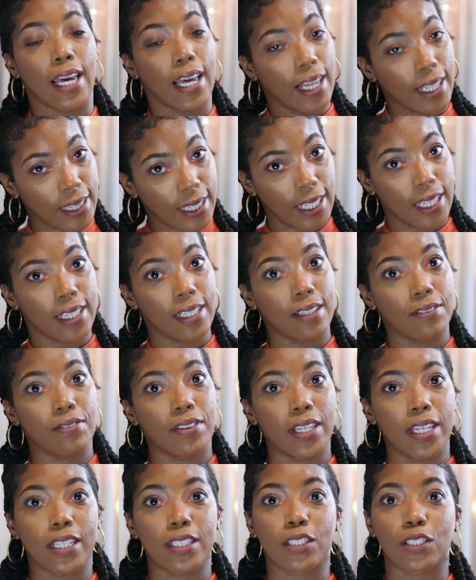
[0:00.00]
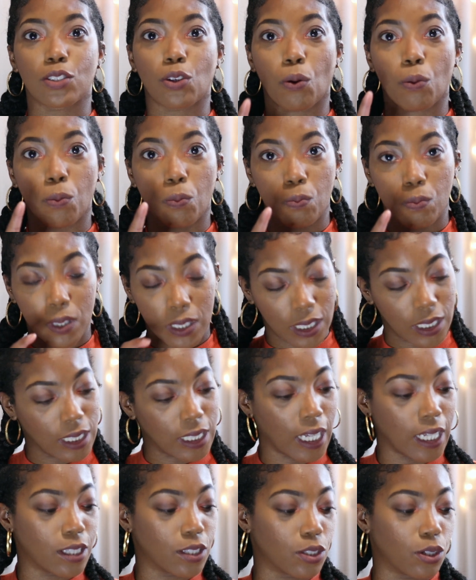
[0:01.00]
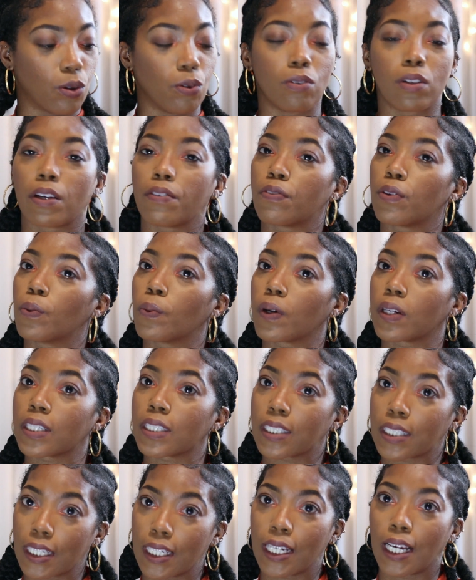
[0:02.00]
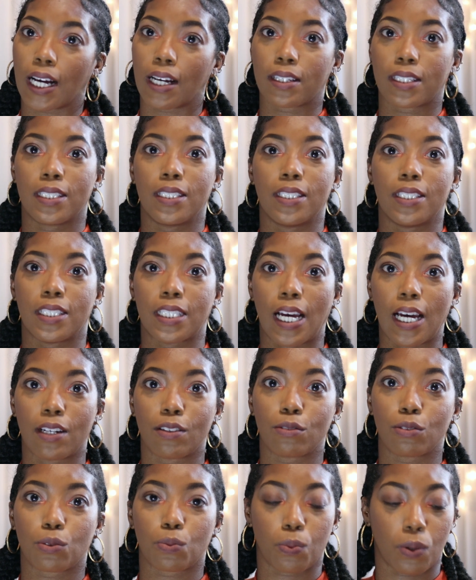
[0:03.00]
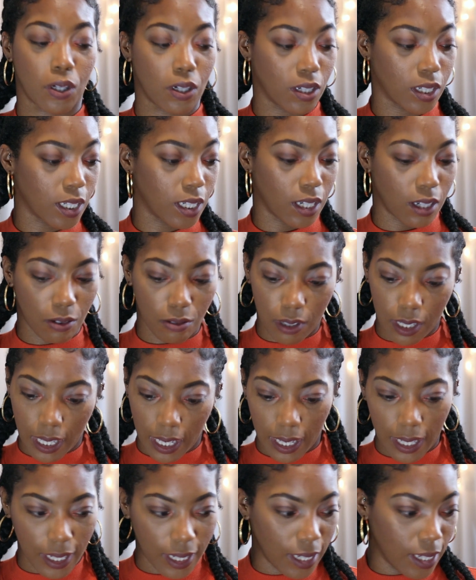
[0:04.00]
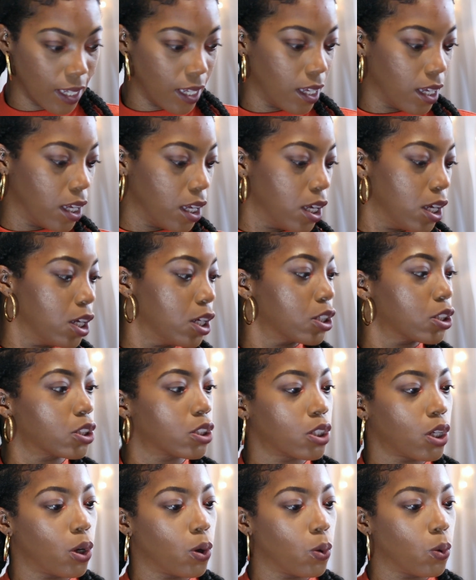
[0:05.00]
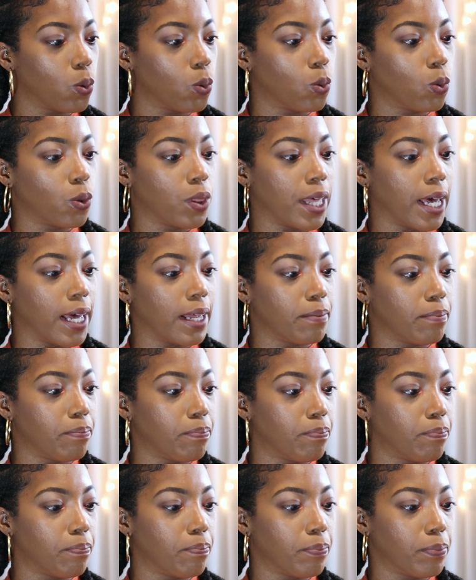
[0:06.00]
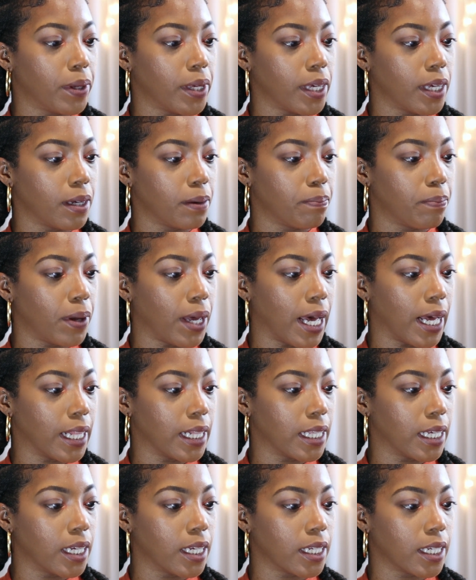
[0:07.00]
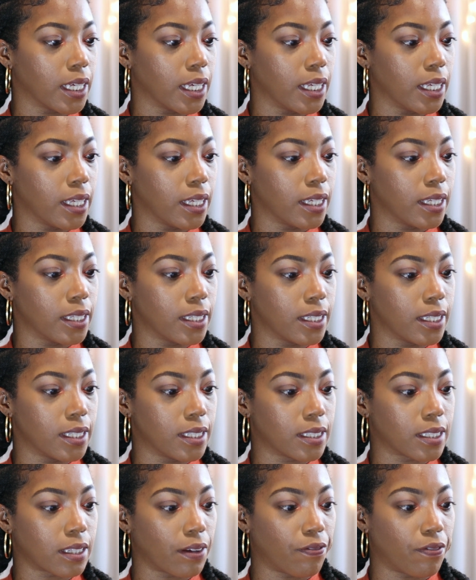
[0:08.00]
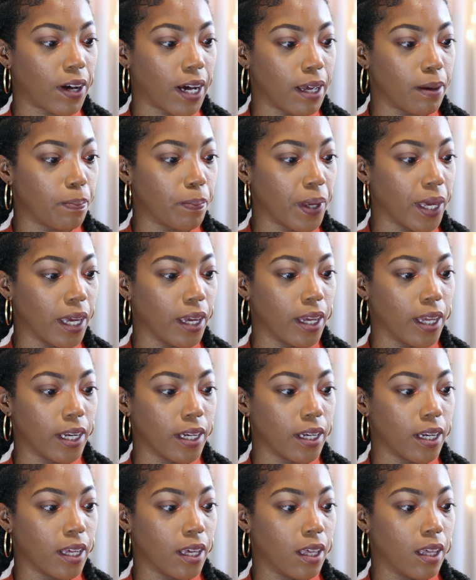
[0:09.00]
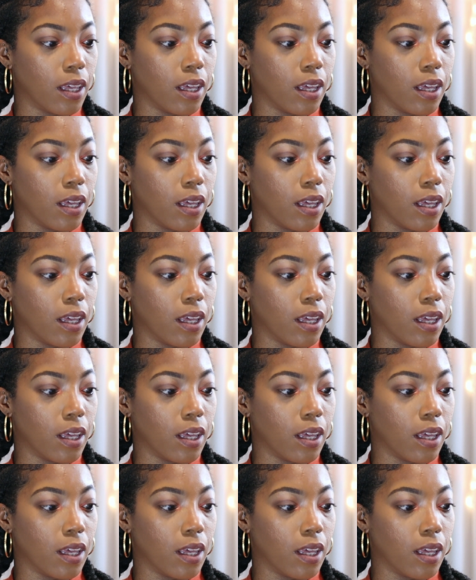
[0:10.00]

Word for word: at the end of this. So stay tuned if you want to see how these shadows work, okay? So that Peak palette is a five pan